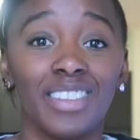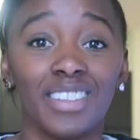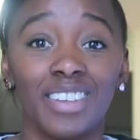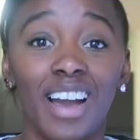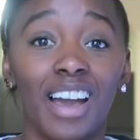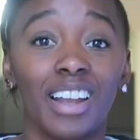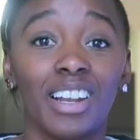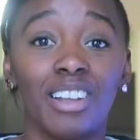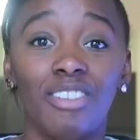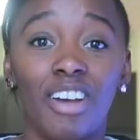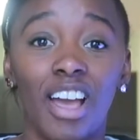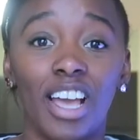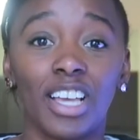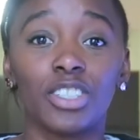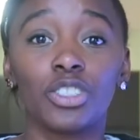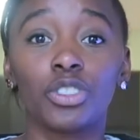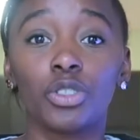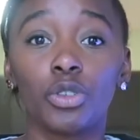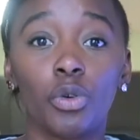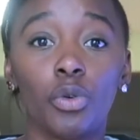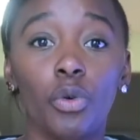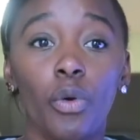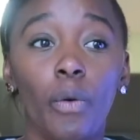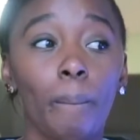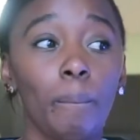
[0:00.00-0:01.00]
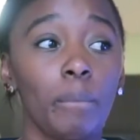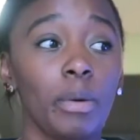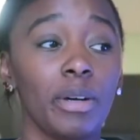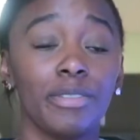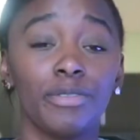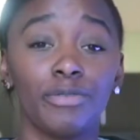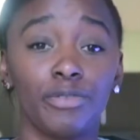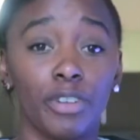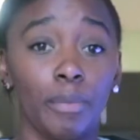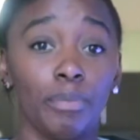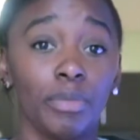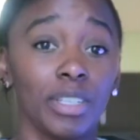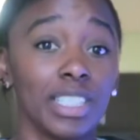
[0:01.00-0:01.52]
The God of High School,
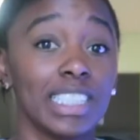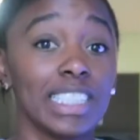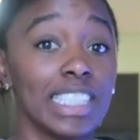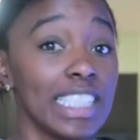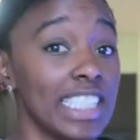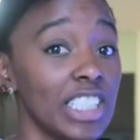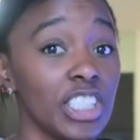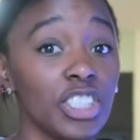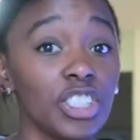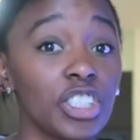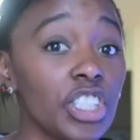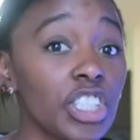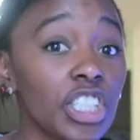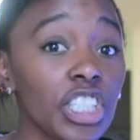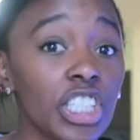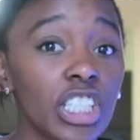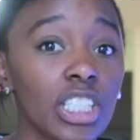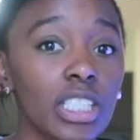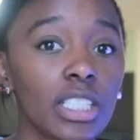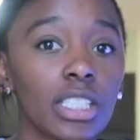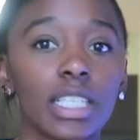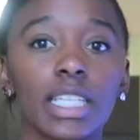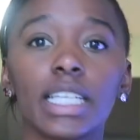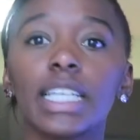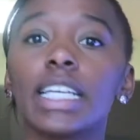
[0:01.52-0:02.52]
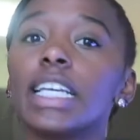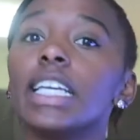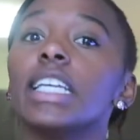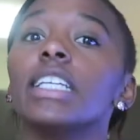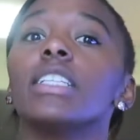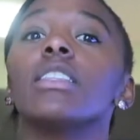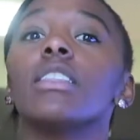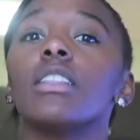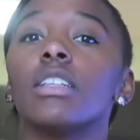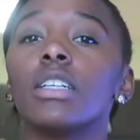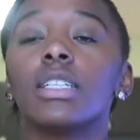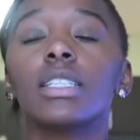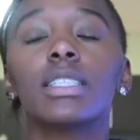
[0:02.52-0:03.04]
but from the teaser,
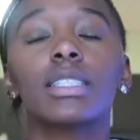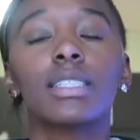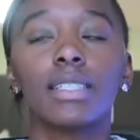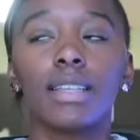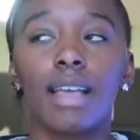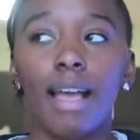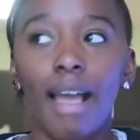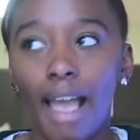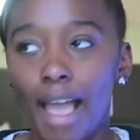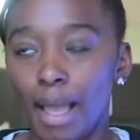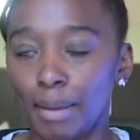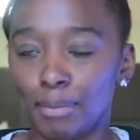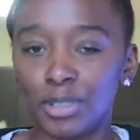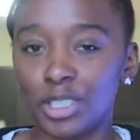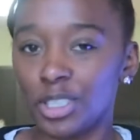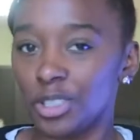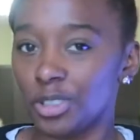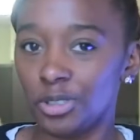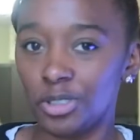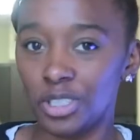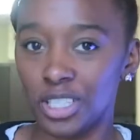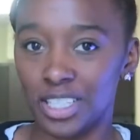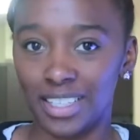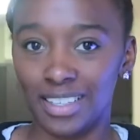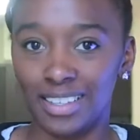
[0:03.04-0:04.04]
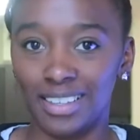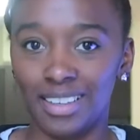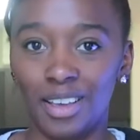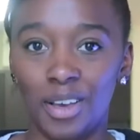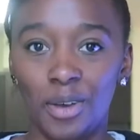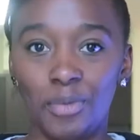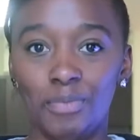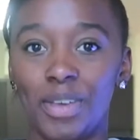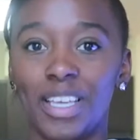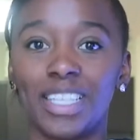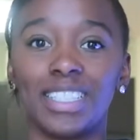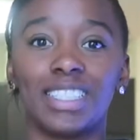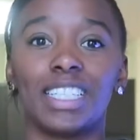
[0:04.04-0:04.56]
it looks absolutely
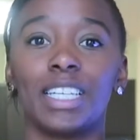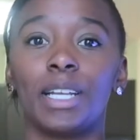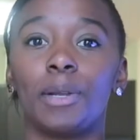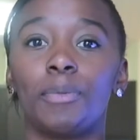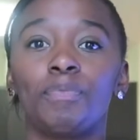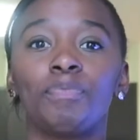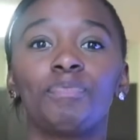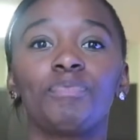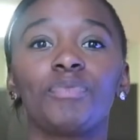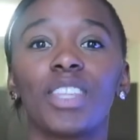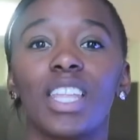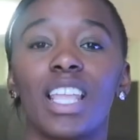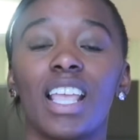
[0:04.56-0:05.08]
amazing.